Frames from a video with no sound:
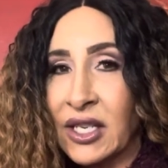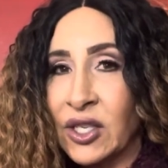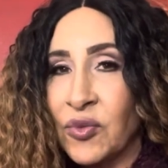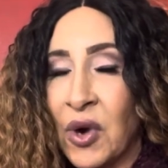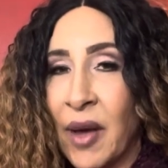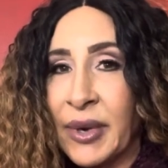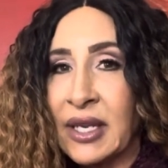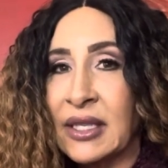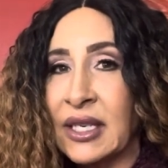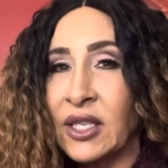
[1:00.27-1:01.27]
And you probably can
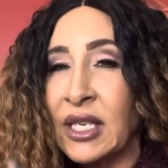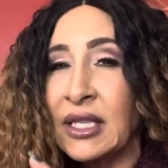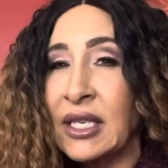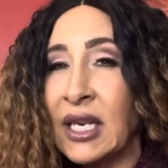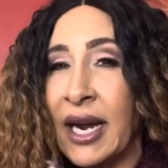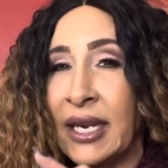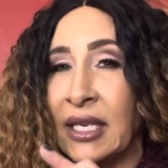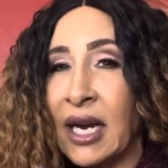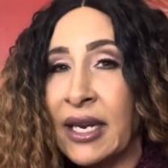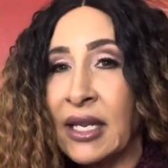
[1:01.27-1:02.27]
see just a tiny,
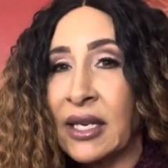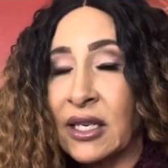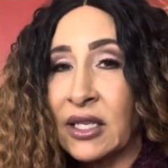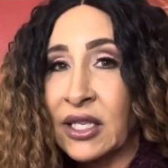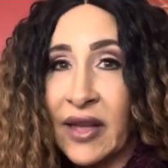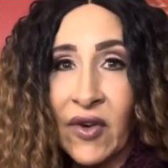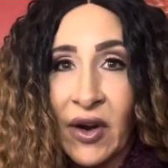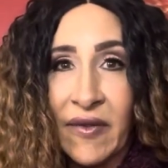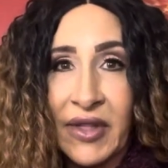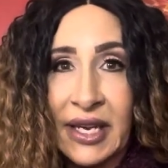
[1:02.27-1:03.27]
tiny little sliver
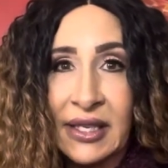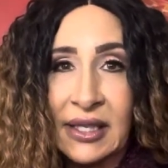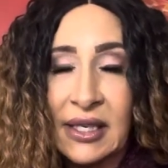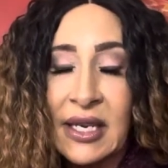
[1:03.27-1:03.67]
of this.